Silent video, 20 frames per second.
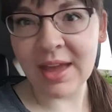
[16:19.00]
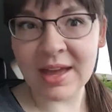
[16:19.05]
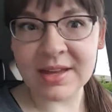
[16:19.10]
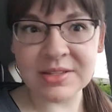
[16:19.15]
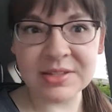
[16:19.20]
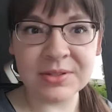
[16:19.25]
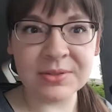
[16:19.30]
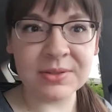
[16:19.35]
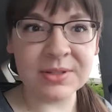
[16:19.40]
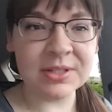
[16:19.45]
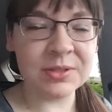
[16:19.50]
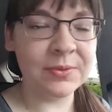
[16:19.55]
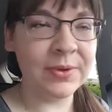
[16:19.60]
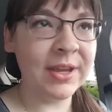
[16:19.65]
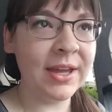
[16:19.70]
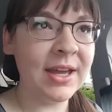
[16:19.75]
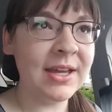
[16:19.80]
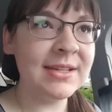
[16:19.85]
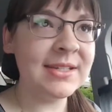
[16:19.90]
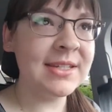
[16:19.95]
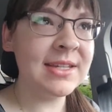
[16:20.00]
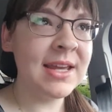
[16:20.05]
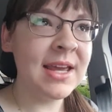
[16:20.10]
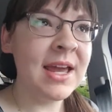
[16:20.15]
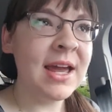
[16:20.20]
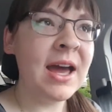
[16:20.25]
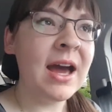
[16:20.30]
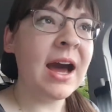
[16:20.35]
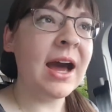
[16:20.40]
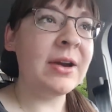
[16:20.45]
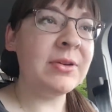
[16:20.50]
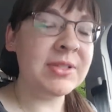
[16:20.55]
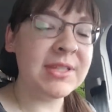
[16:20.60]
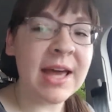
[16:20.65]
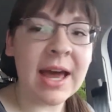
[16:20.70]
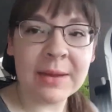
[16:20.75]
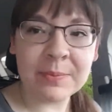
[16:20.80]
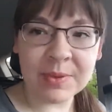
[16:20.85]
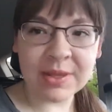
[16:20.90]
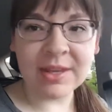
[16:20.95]
so this weekend I was
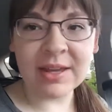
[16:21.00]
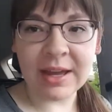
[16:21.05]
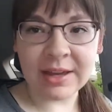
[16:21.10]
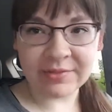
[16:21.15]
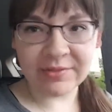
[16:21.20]
happy I